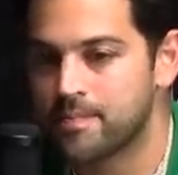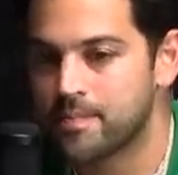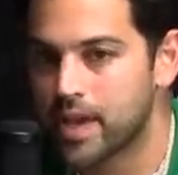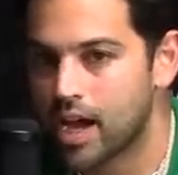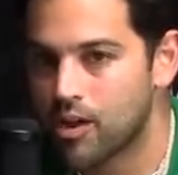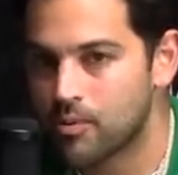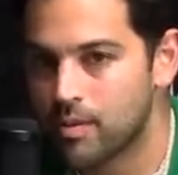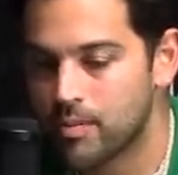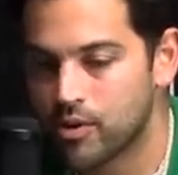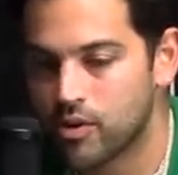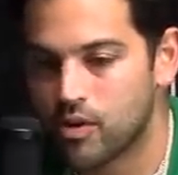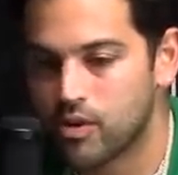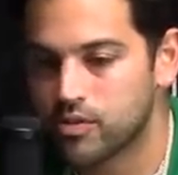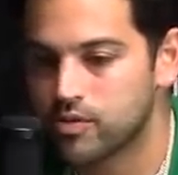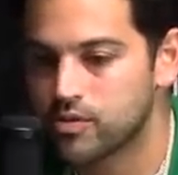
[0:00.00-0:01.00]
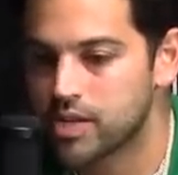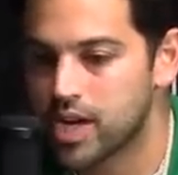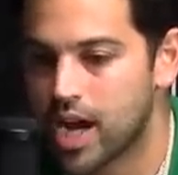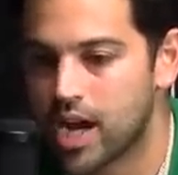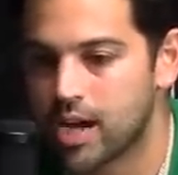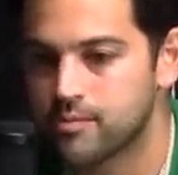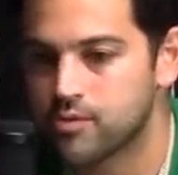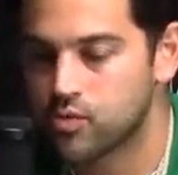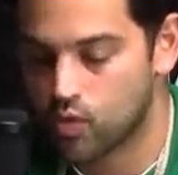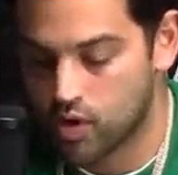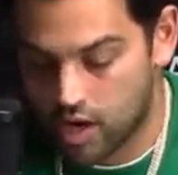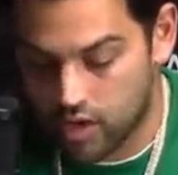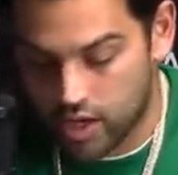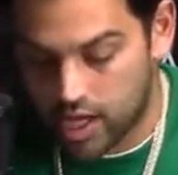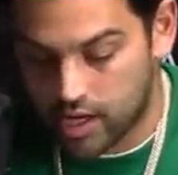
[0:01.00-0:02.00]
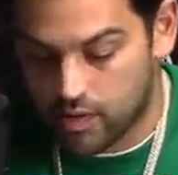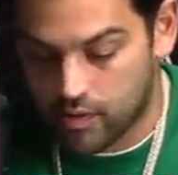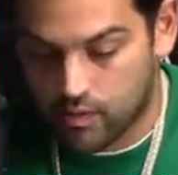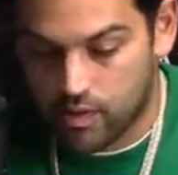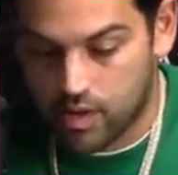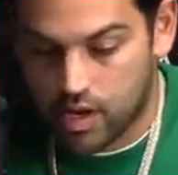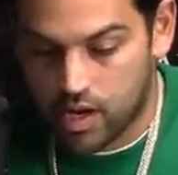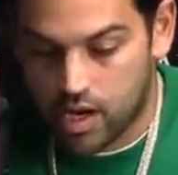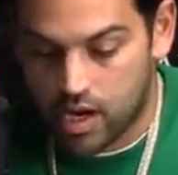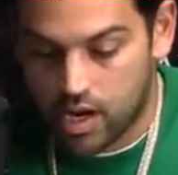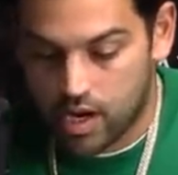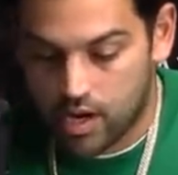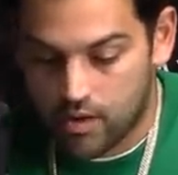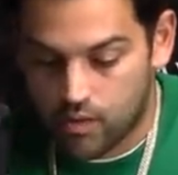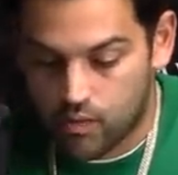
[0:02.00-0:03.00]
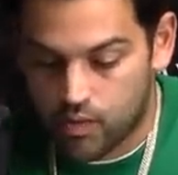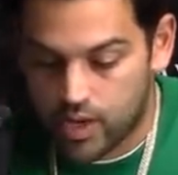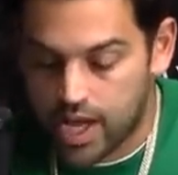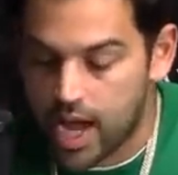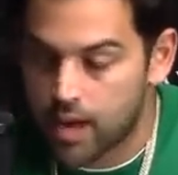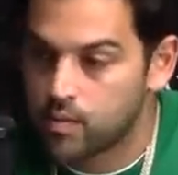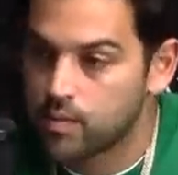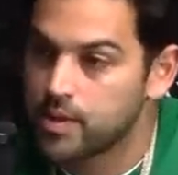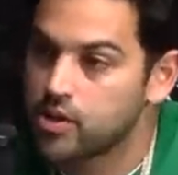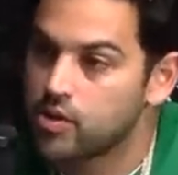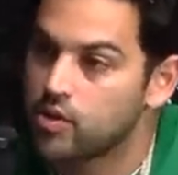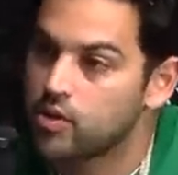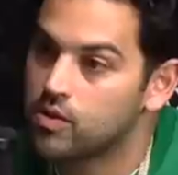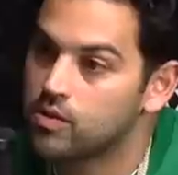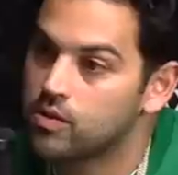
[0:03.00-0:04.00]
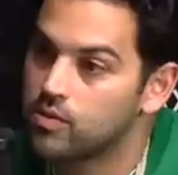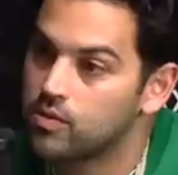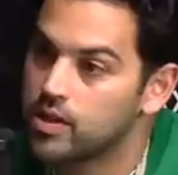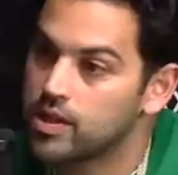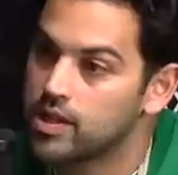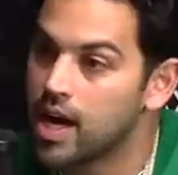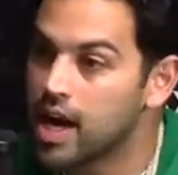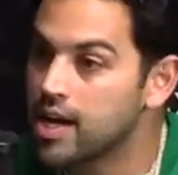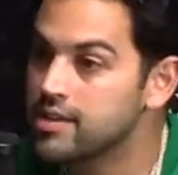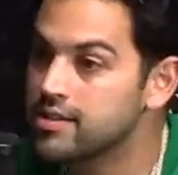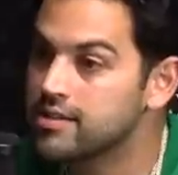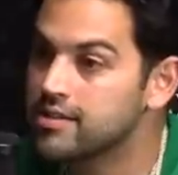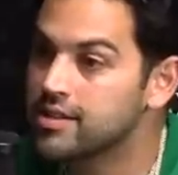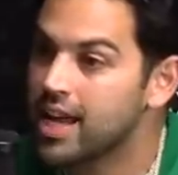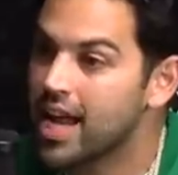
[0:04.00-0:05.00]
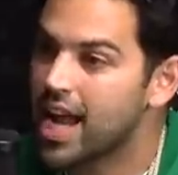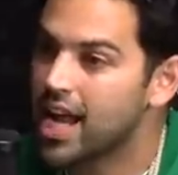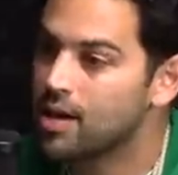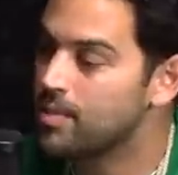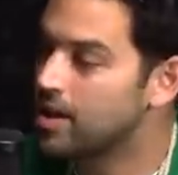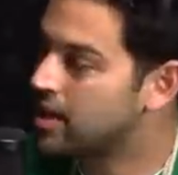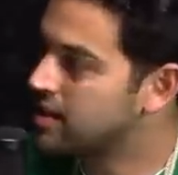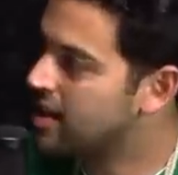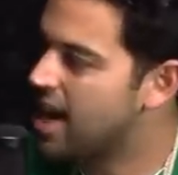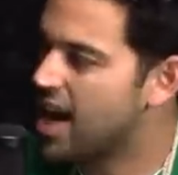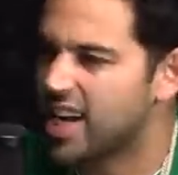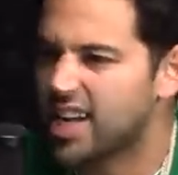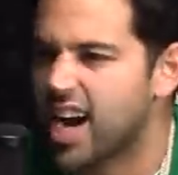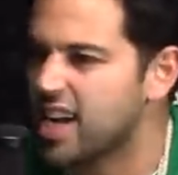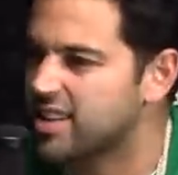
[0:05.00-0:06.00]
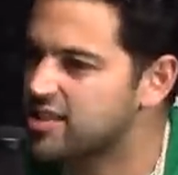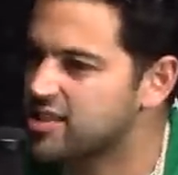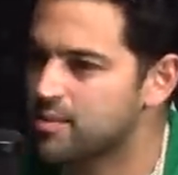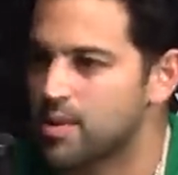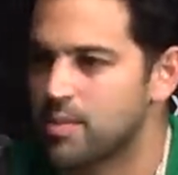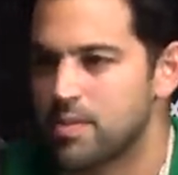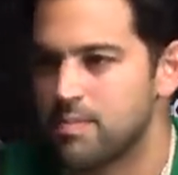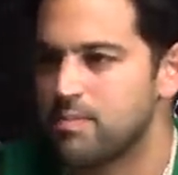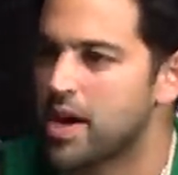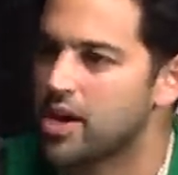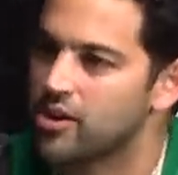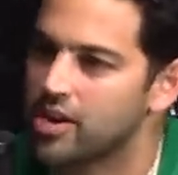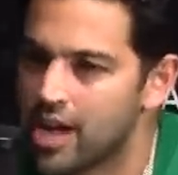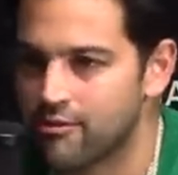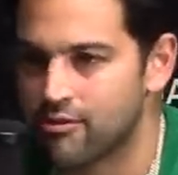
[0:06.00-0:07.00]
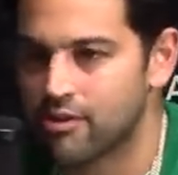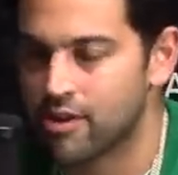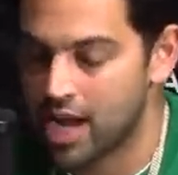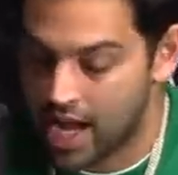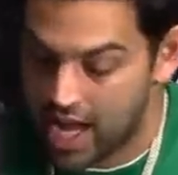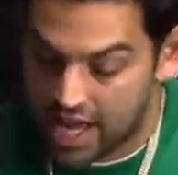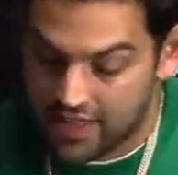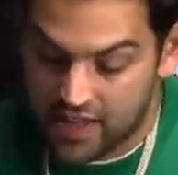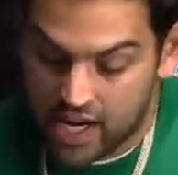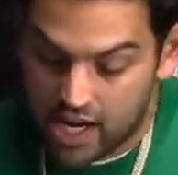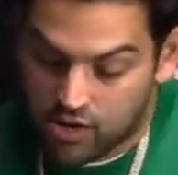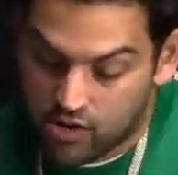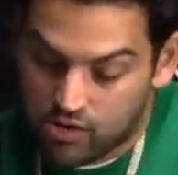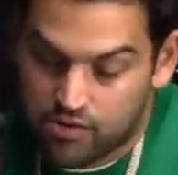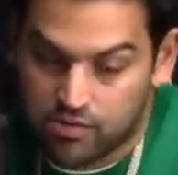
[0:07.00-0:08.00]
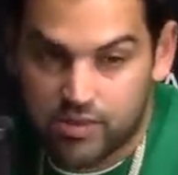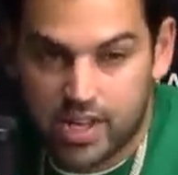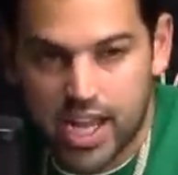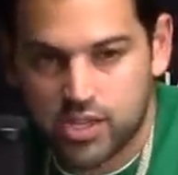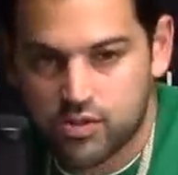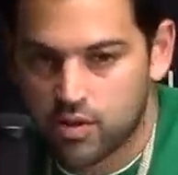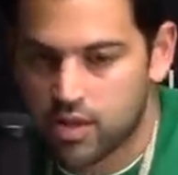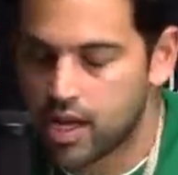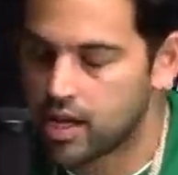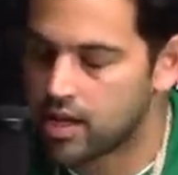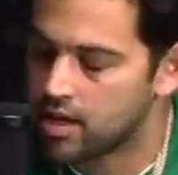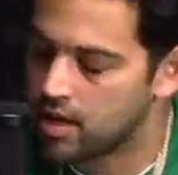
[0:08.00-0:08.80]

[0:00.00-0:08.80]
I remember going through times where I like rehab would be going really nice, and I'd be like, "Yeah, I got this. I'm gonna be better than ever." And then I'd go through days where like